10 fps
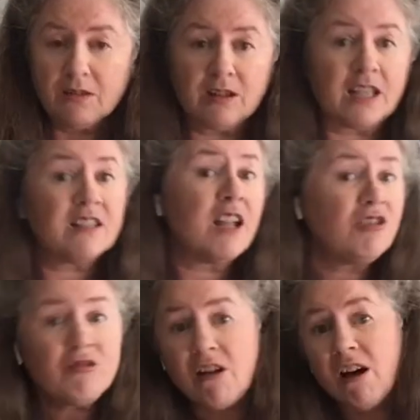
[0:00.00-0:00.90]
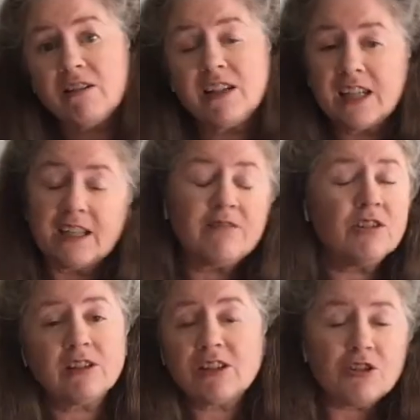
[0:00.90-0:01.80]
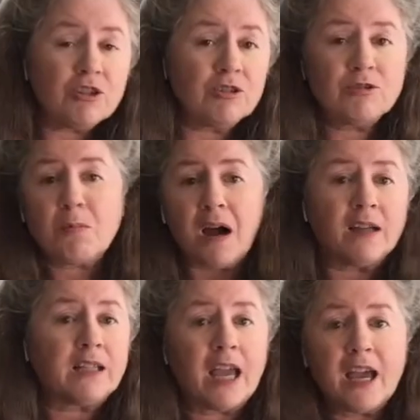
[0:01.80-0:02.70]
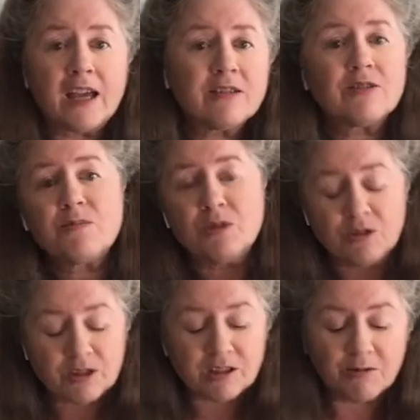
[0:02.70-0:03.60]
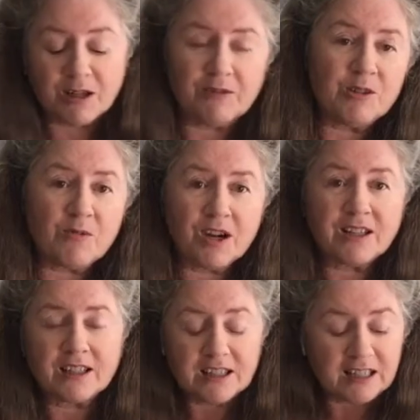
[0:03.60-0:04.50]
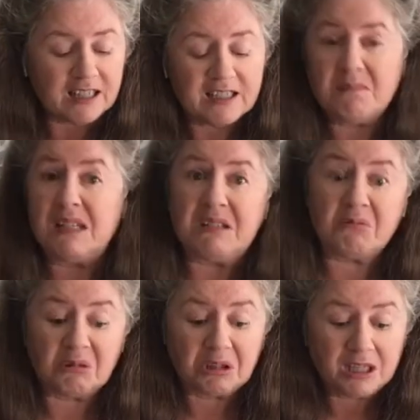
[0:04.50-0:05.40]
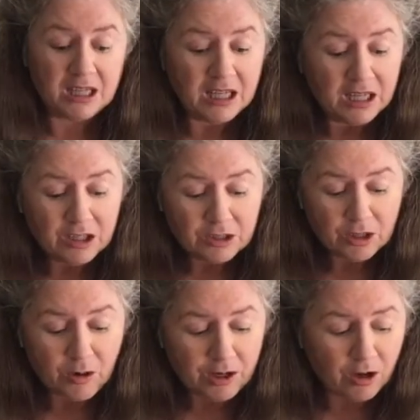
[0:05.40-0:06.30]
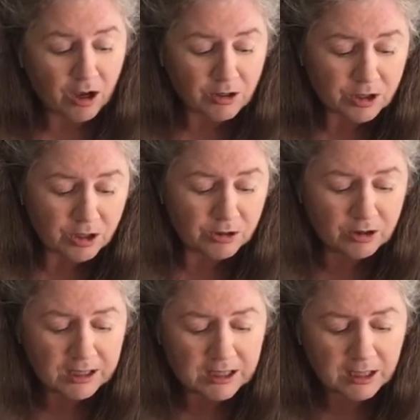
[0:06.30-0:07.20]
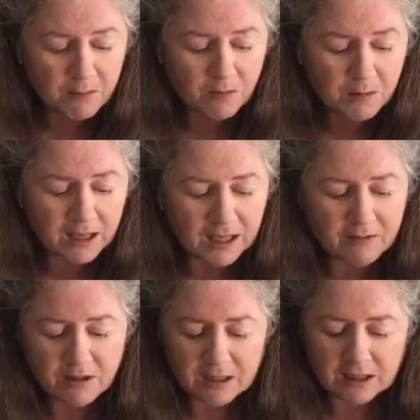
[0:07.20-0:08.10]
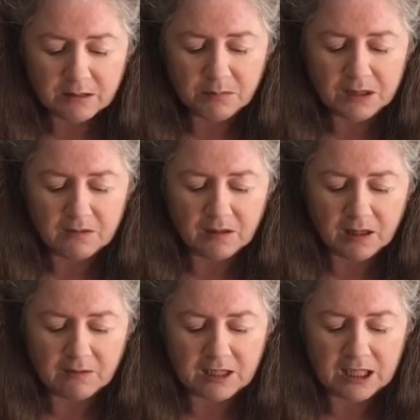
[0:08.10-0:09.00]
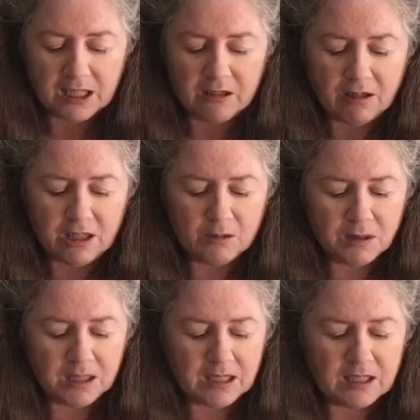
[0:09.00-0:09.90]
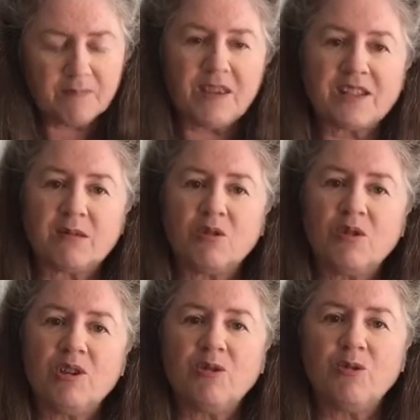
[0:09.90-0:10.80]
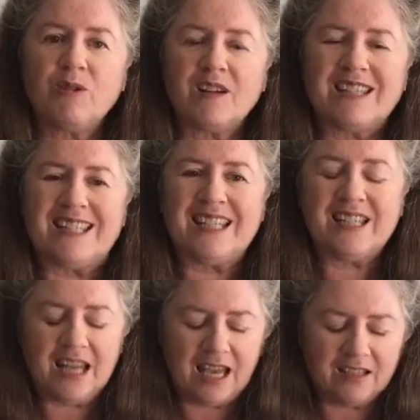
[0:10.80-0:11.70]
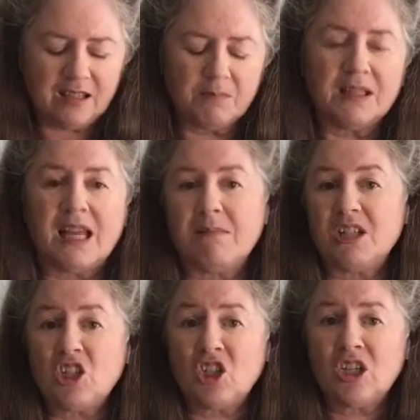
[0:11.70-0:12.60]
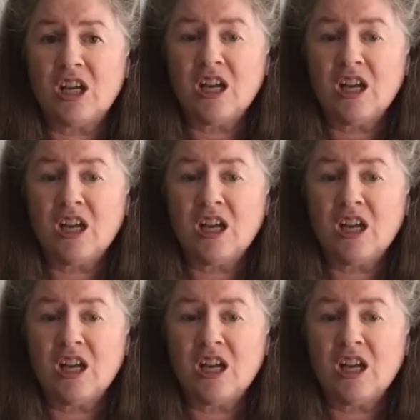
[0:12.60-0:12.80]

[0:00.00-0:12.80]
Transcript: that's not too long. Again, you can listen to your podcast or music, whatever you want. Like I said, it's busy work. So, and also you'll see some of them I left a little bit of skin on here because as I'm going through it, if I see it has a blemish,